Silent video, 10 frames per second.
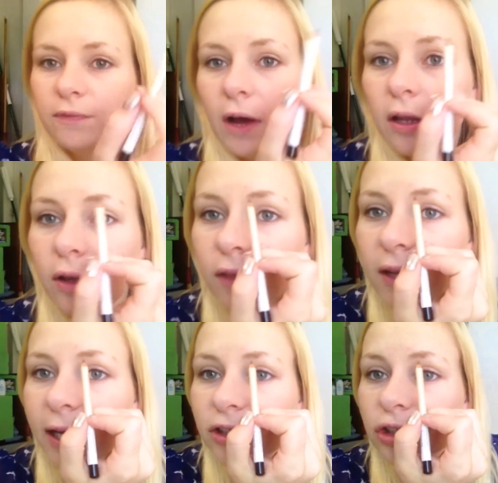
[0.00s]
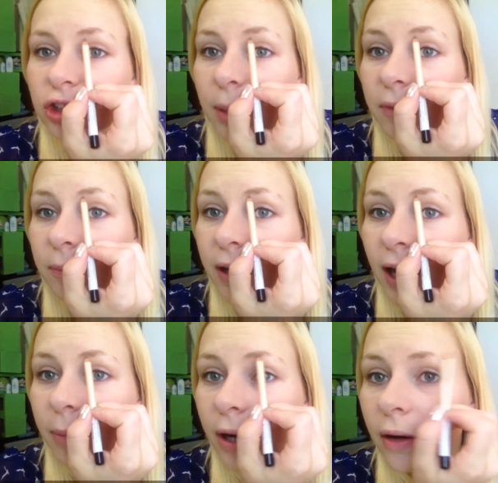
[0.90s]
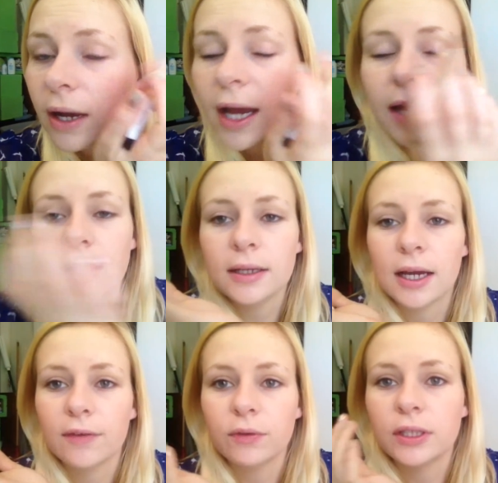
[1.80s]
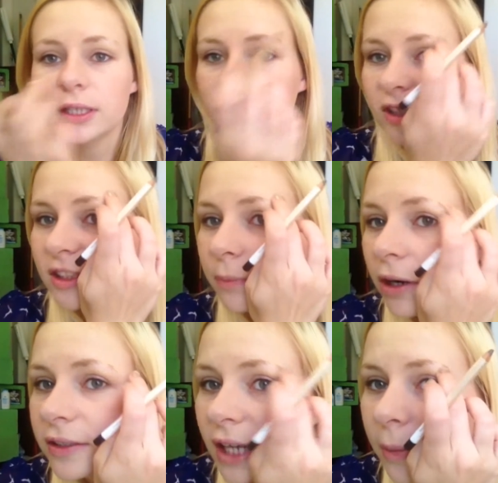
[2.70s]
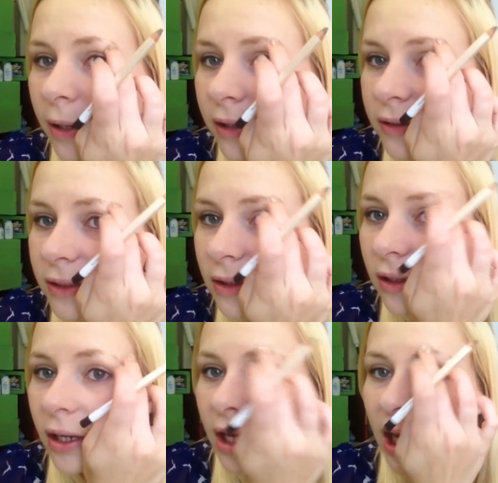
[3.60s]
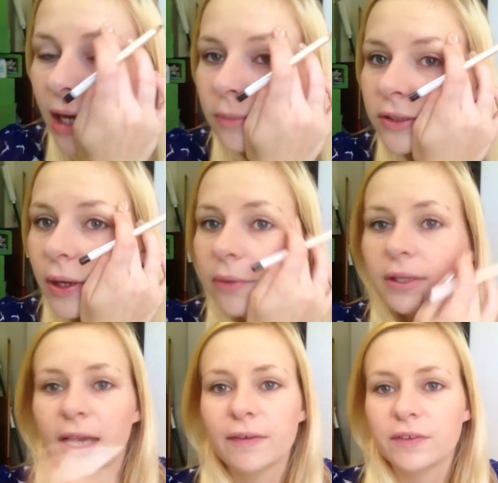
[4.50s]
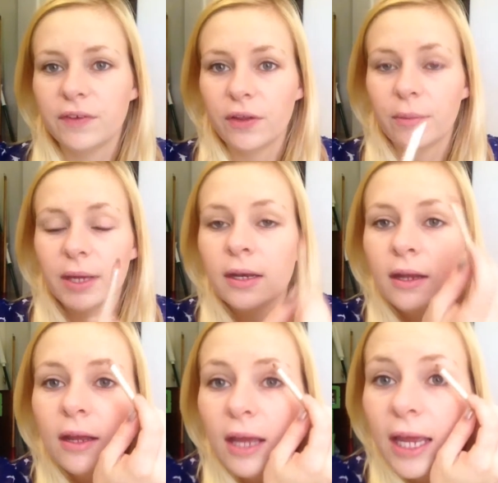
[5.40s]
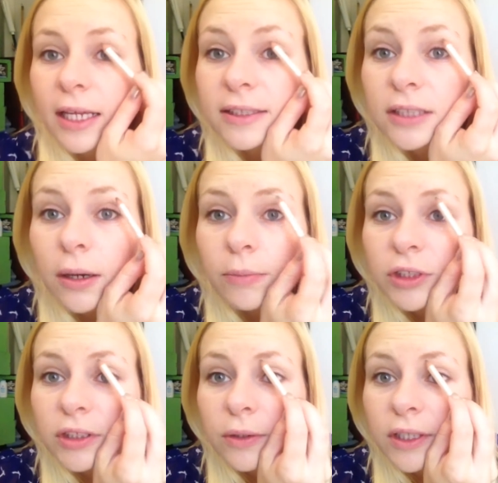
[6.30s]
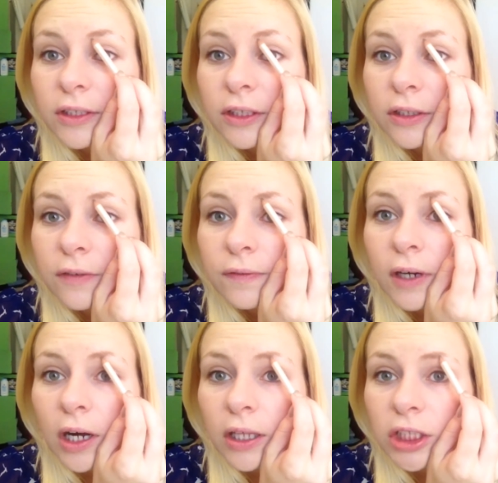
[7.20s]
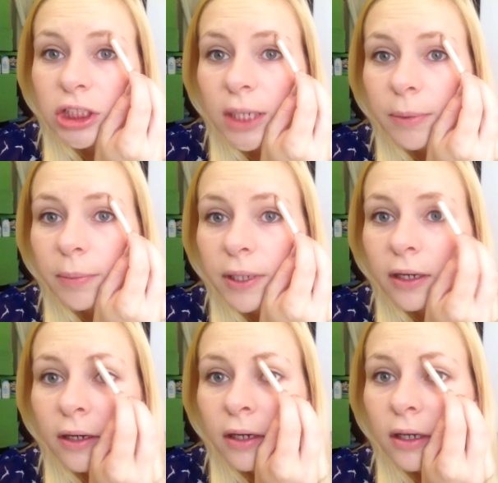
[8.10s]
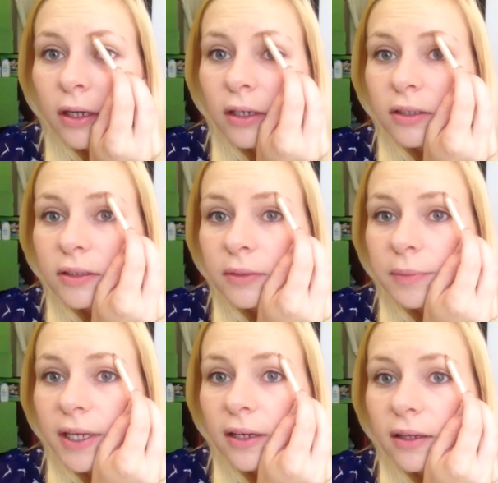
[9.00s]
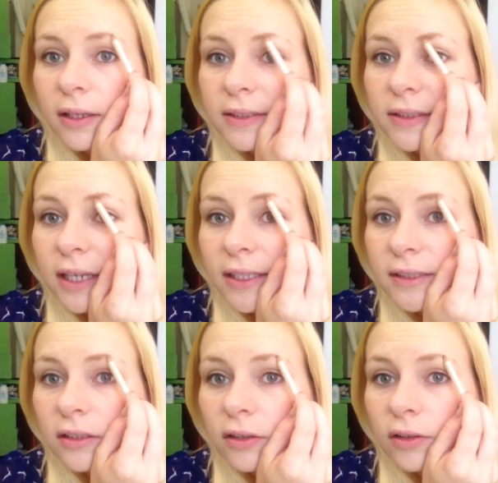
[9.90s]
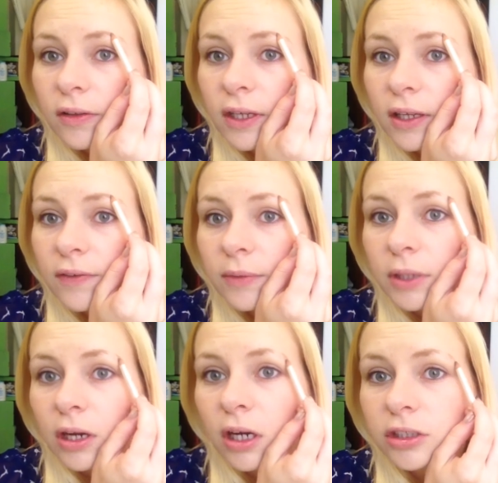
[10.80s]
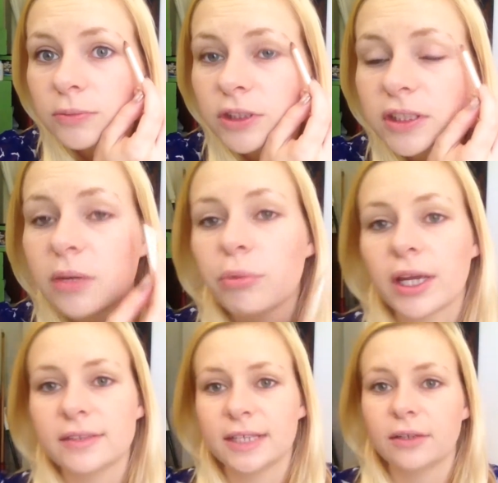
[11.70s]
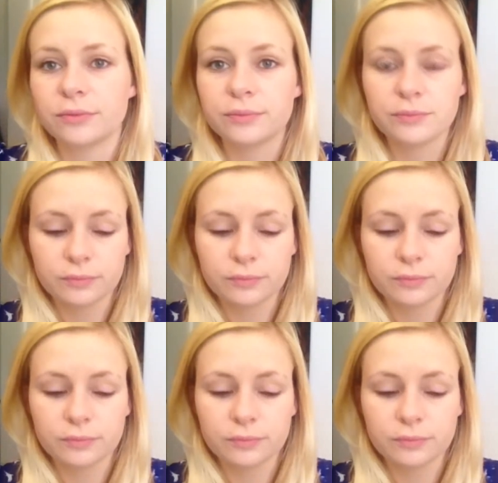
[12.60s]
follow the natural shape of my eyebrow. I have really sparse eyebrows, so I really have to fill them in. And so I'm just going to follow the shape up here to make this nice little thing, and then from the arch I'm just going to bring it down.